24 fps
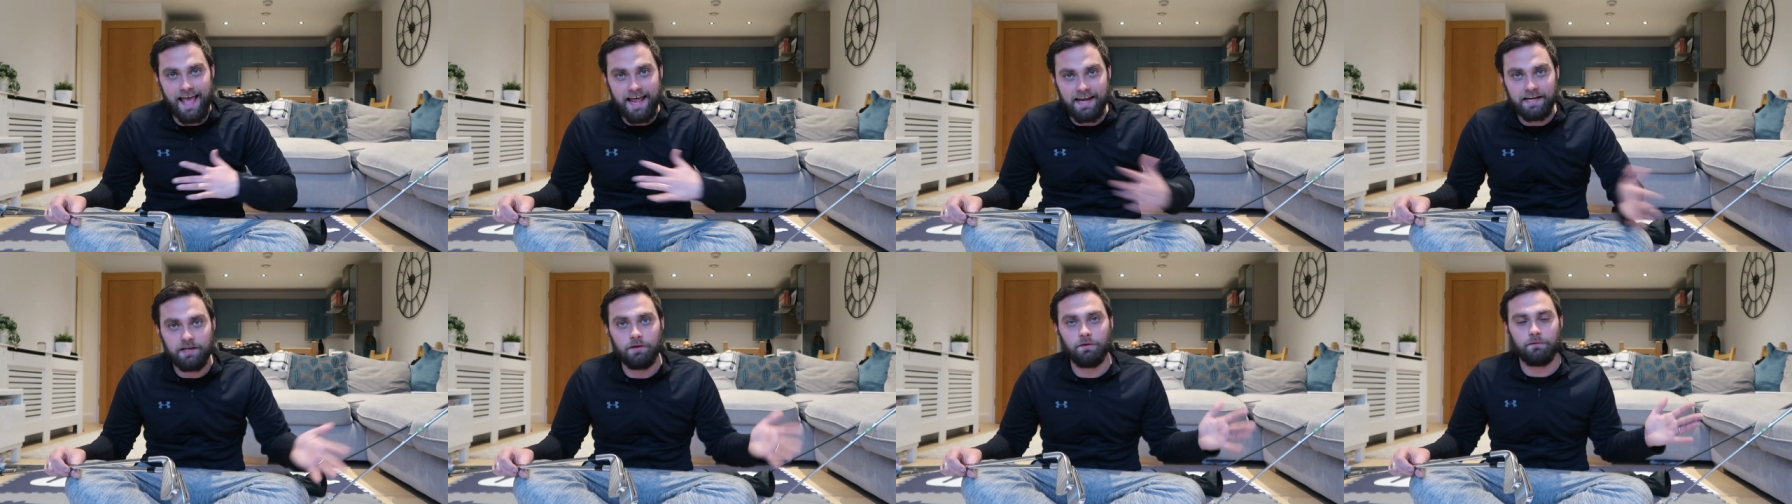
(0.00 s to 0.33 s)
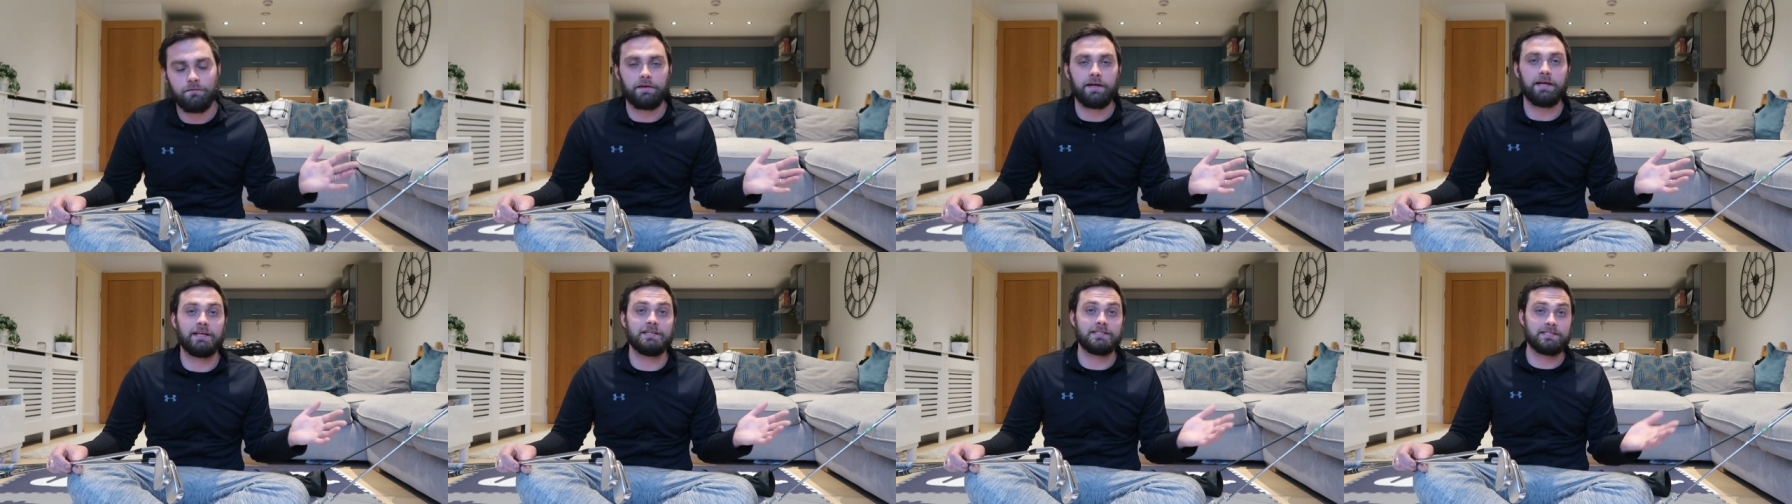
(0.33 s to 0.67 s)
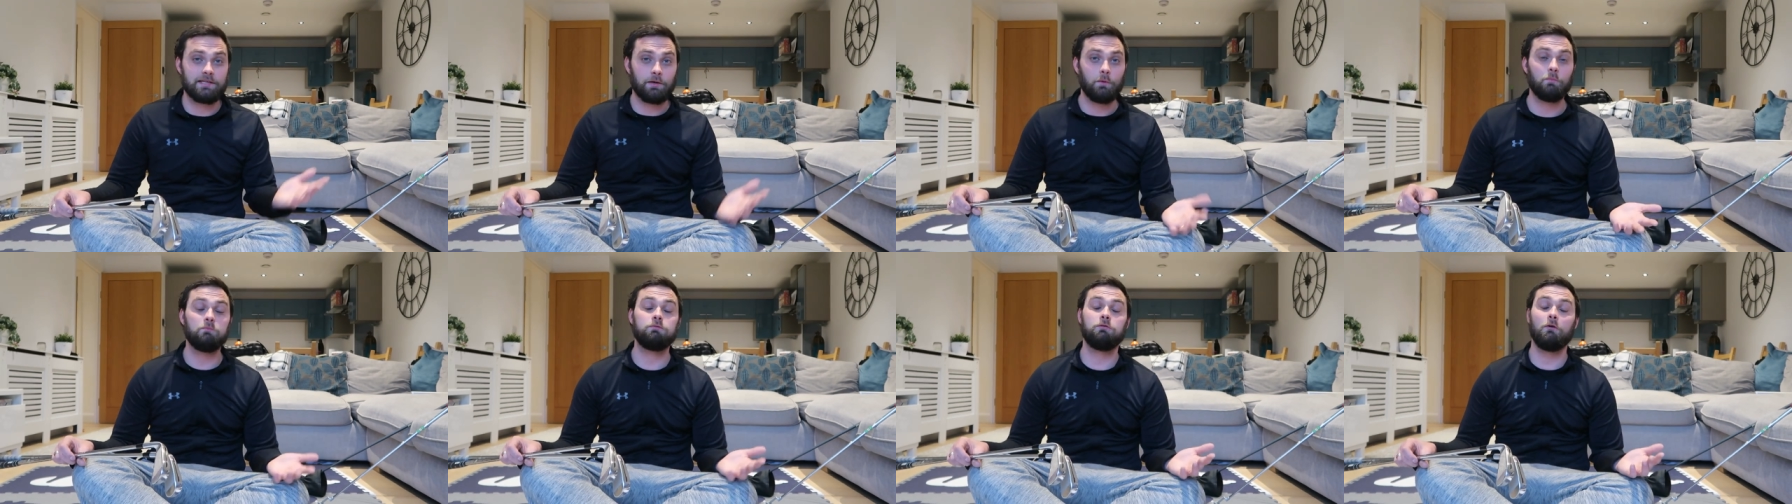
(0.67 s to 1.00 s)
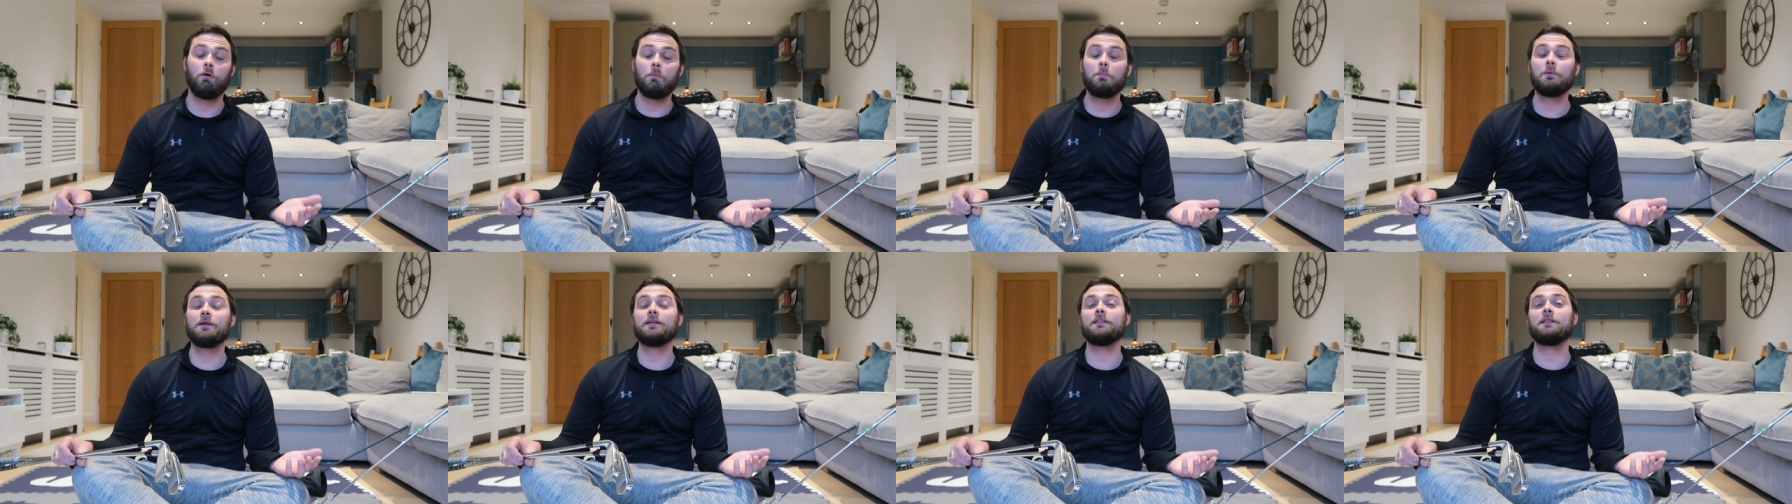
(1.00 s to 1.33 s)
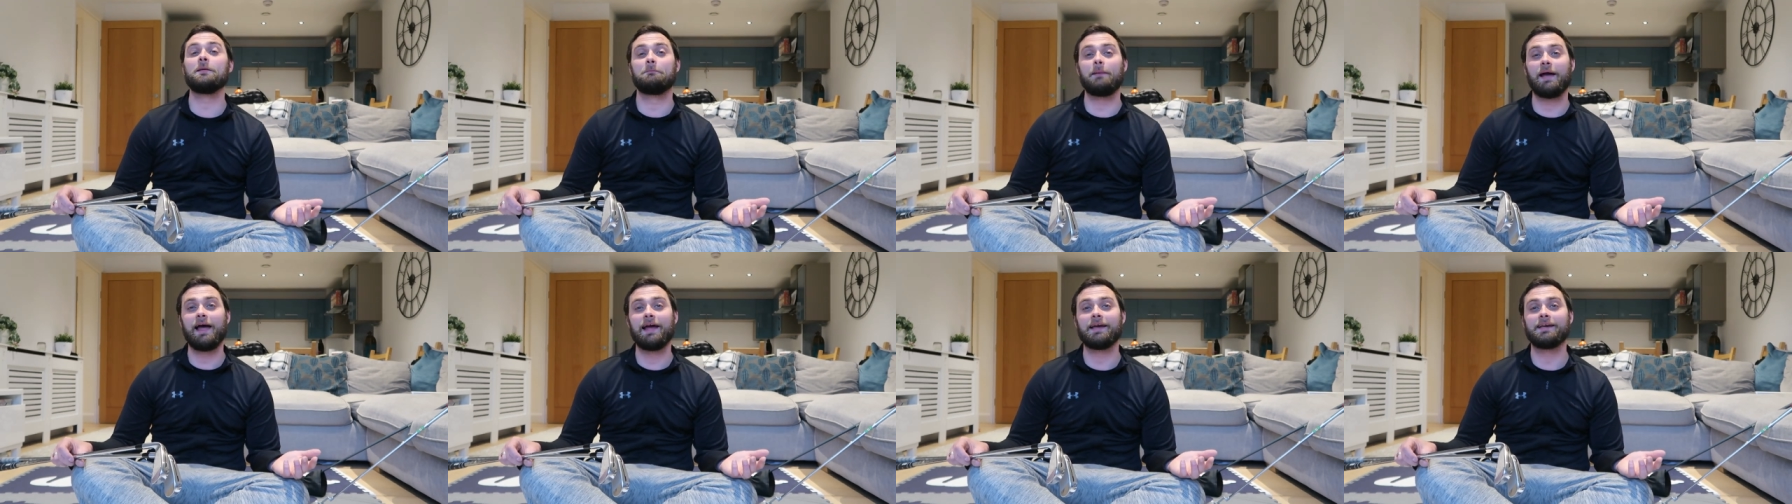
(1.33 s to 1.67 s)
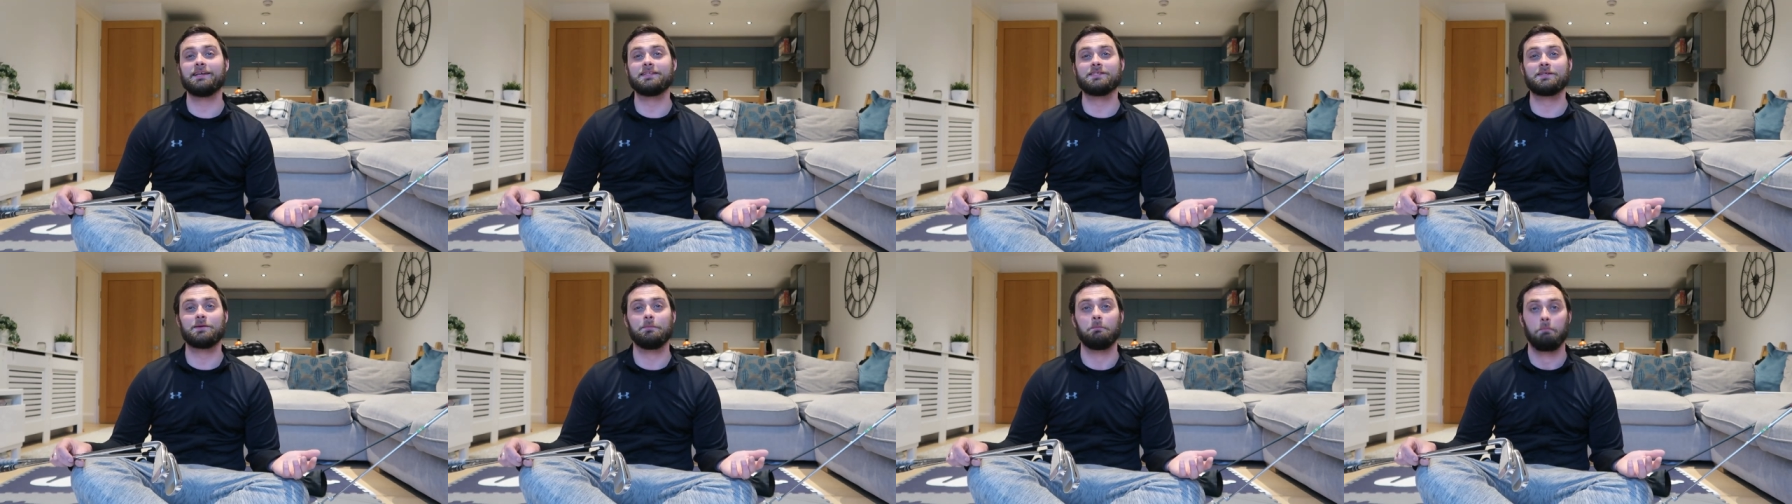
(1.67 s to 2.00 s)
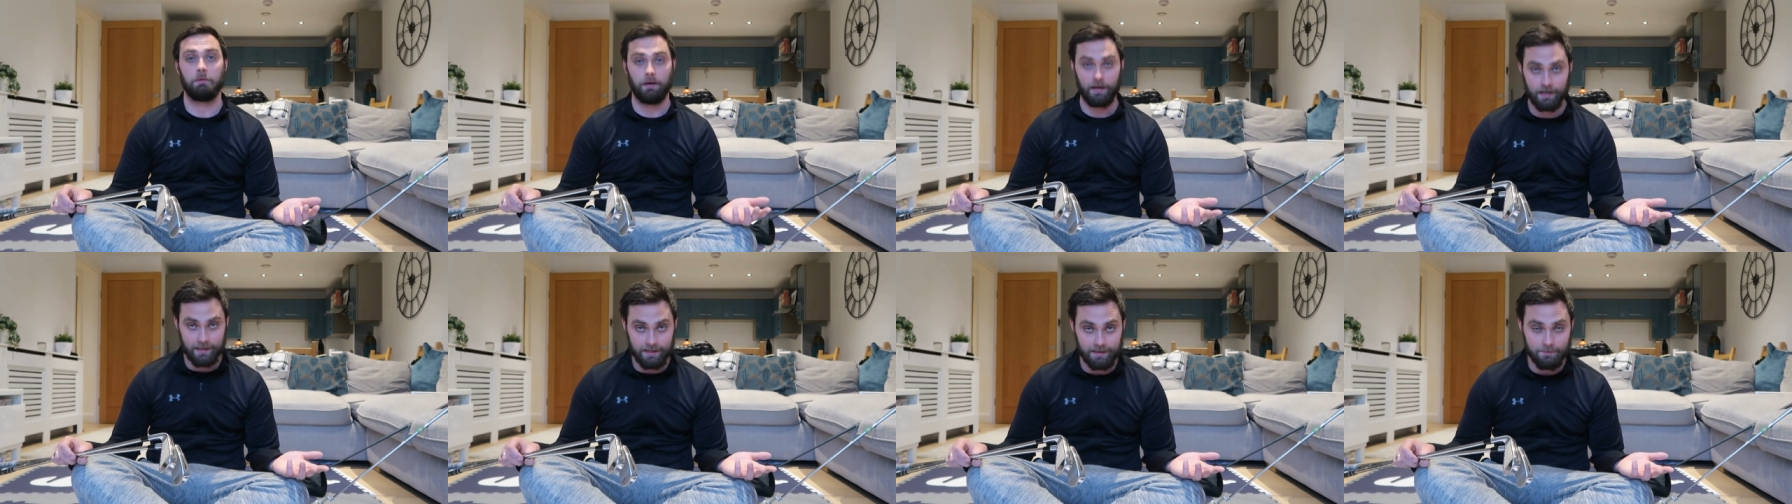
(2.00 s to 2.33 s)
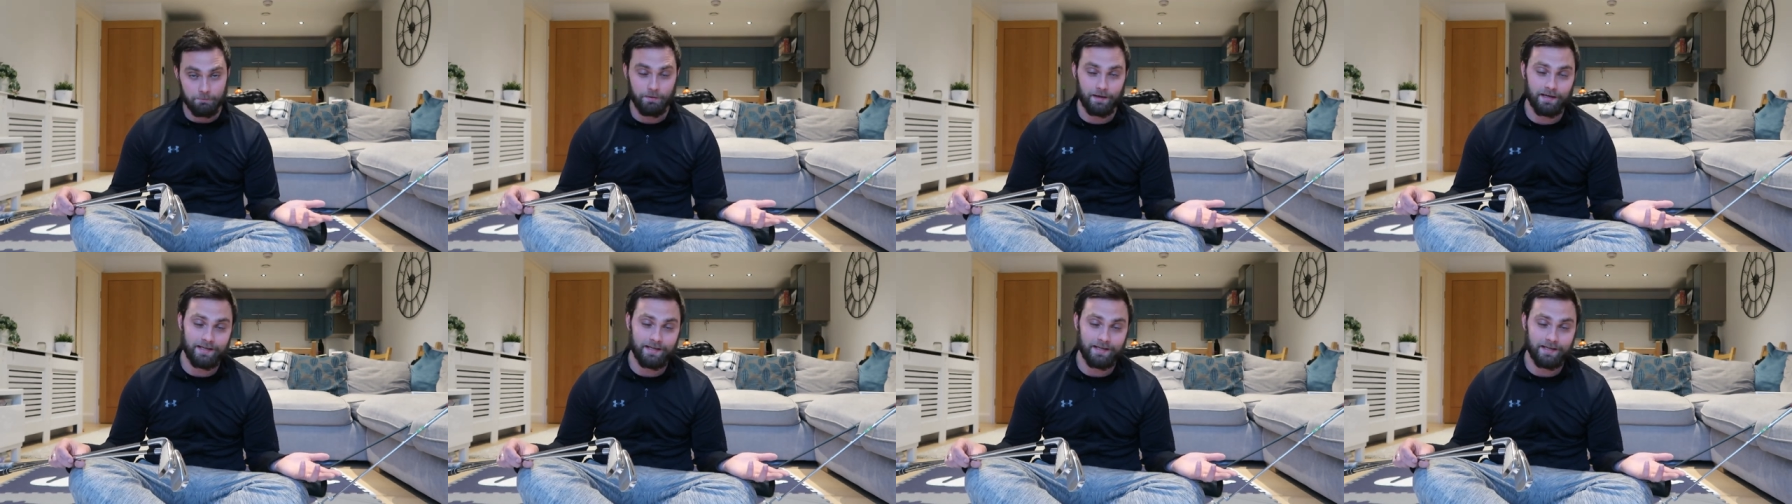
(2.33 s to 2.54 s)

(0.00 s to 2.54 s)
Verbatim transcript: any of it until probably the bag is complete.